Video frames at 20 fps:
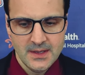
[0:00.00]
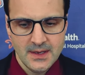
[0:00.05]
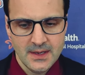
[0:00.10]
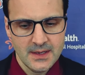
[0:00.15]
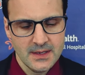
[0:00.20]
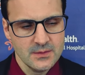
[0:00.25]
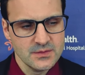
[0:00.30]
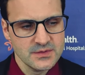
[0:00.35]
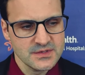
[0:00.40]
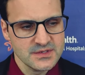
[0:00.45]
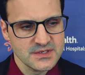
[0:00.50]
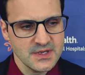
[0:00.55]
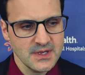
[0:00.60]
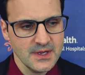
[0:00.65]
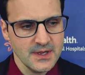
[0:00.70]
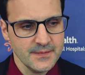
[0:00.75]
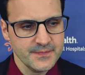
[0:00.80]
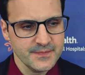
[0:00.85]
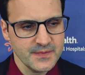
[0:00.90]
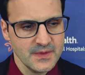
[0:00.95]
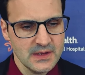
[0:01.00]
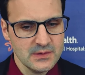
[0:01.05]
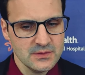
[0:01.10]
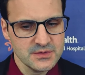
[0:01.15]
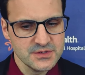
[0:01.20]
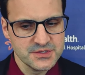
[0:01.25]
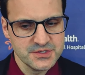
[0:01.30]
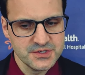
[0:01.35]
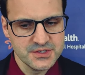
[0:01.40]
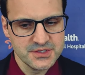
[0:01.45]
and he was
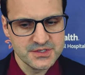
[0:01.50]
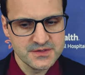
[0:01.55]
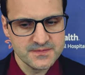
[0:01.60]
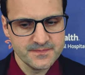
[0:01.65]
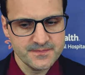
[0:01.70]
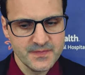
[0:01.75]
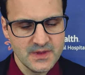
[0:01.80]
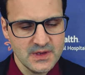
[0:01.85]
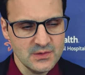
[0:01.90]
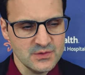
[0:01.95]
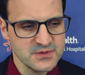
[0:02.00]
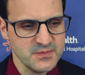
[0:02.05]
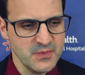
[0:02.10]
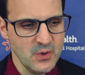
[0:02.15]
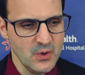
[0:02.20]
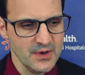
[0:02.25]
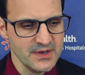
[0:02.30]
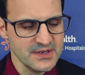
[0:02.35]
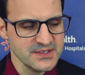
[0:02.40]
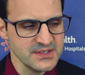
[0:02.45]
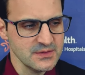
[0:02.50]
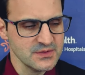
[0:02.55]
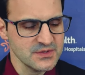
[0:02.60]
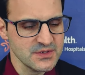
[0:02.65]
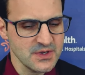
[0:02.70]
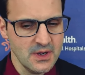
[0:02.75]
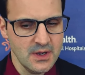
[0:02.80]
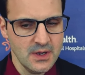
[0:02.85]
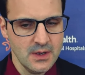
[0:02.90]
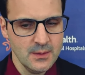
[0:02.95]
poised, he
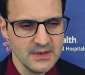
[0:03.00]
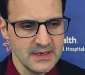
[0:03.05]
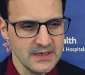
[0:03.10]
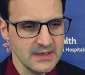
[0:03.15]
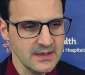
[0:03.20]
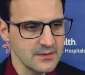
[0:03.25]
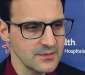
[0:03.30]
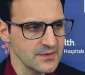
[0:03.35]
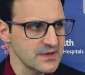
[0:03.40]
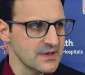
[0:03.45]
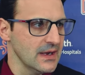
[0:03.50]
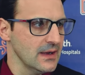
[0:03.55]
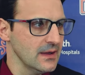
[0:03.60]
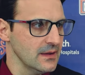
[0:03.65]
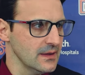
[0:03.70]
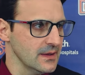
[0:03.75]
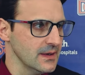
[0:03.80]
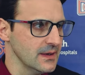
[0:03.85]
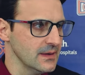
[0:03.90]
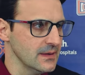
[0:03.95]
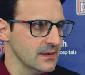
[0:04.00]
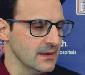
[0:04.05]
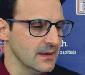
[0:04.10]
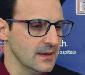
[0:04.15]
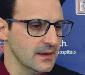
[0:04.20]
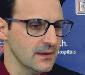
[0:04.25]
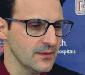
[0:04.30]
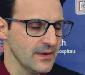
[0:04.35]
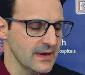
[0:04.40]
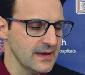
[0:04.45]
was calm, and he didn't retaliate
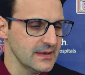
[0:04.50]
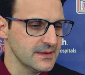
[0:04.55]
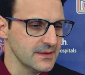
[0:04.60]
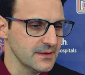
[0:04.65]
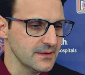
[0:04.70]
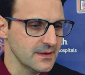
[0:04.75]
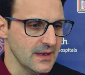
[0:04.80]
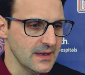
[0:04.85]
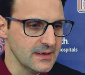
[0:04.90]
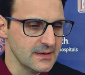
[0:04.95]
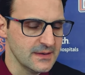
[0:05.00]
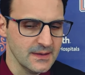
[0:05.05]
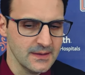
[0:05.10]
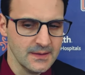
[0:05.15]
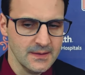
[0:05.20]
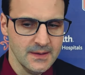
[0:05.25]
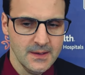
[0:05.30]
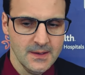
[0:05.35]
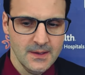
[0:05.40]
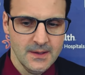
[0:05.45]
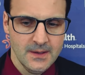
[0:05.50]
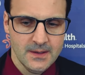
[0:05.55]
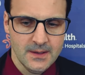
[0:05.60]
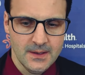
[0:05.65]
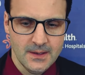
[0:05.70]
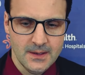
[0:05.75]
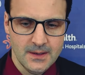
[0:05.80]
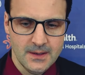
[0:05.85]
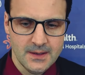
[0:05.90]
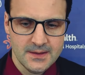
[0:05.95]
right at their net. And
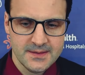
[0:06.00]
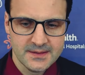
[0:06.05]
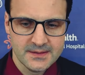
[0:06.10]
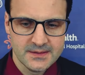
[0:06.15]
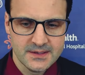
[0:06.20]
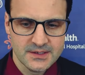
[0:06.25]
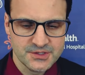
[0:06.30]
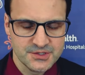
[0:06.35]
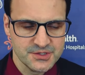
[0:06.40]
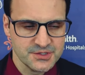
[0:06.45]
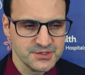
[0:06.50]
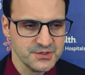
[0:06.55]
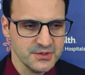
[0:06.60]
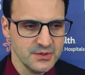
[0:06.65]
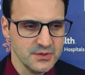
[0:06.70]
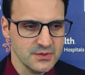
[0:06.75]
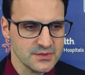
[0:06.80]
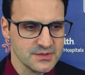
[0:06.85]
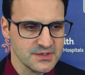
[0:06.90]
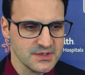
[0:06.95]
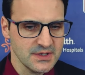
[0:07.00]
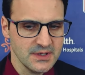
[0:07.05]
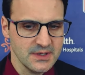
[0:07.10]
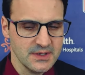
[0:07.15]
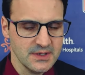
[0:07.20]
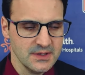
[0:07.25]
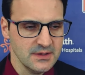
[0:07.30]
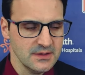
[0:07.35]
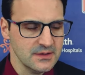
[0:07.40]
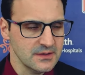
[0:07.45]
I think that just shows
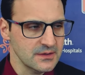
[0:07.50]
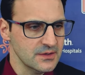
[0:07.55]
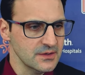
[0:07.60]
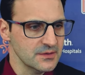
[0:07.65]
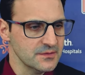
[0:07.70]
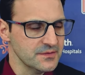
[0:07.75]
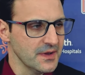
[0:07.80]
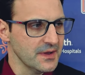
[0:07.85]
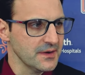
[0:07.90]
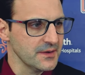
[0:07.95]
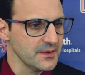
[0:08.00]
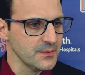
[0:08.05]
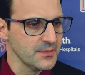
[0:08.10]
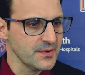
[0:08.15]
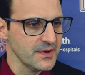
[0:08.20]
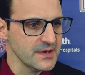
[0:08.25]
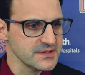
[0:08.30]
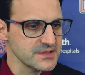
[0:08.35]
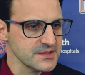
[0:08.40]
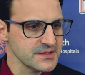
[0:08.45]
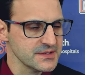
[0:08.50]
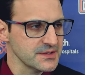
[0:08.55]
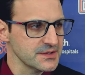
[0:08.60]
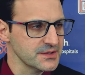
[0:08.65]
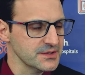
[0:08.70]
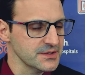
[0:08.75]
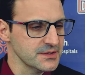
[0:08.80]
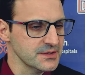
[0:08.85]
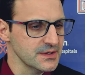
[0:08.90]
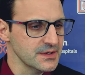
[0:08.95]
good veteran presence
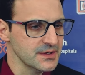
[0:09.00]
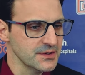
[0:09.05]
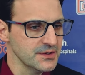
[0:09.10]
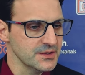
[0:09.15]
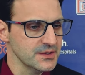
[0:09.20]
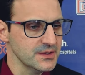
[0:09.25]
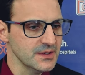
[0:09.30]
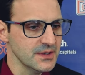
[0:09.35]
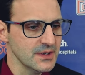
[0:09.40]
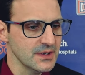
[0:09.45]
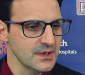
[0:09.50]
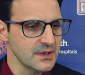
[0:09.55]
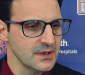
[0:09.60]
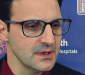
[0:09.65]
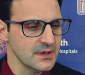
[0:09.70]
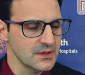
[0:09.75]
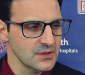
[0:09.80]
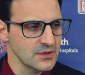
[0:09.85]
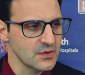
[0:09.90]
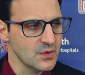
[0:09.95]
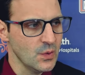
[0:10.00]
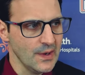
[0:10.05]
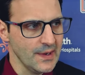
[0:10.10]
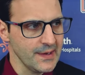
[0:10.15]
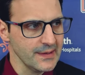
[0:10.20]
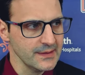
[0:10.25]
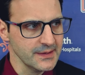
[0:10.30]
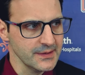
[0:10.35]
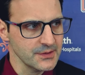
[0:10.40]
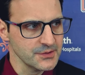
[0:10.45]
and good
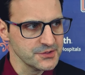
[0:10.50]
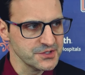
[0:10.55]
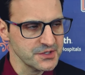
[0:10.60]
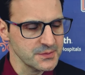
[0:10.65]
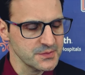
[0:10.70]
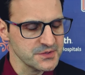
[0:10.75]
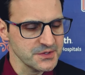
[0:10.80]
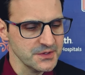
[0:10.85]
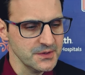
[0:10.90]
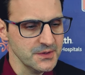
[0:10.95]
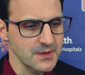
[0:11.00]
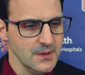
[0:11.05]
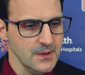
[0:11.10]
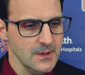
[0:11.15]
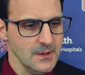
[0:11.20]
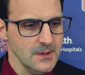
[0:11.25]
quiet leadership. So